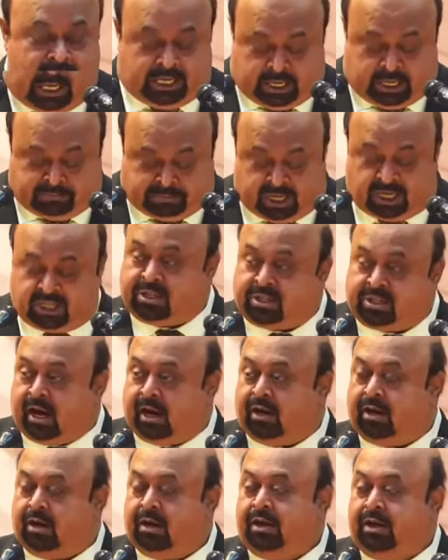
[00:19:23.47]
He brings
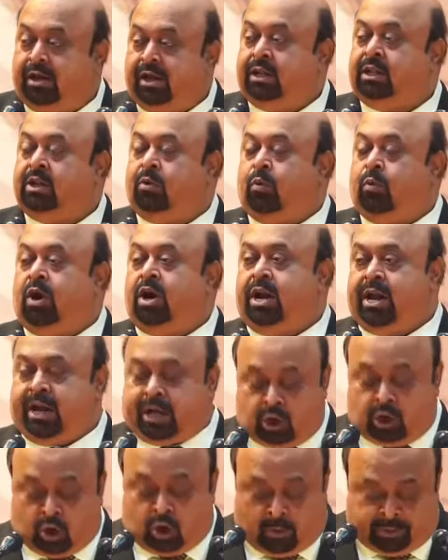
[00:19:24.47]
that in the World
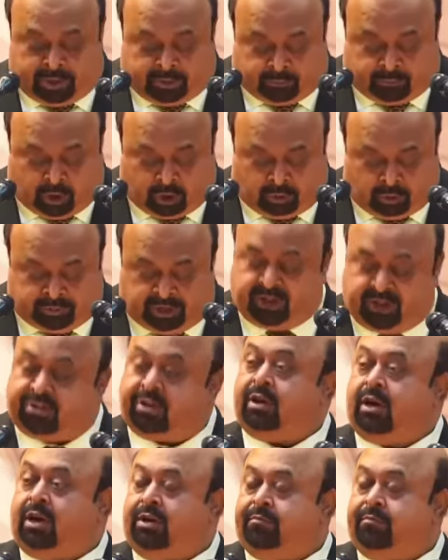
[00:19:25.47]
Economic Forum
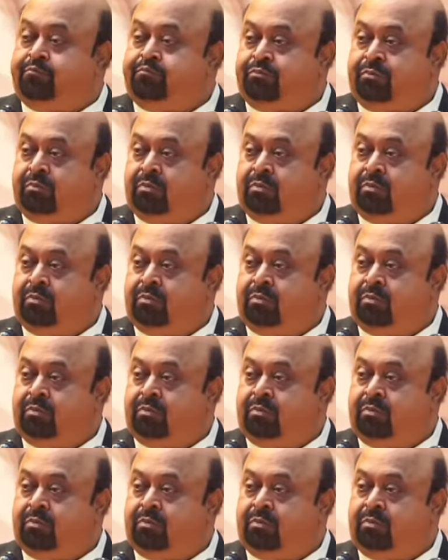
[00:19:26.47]
recently.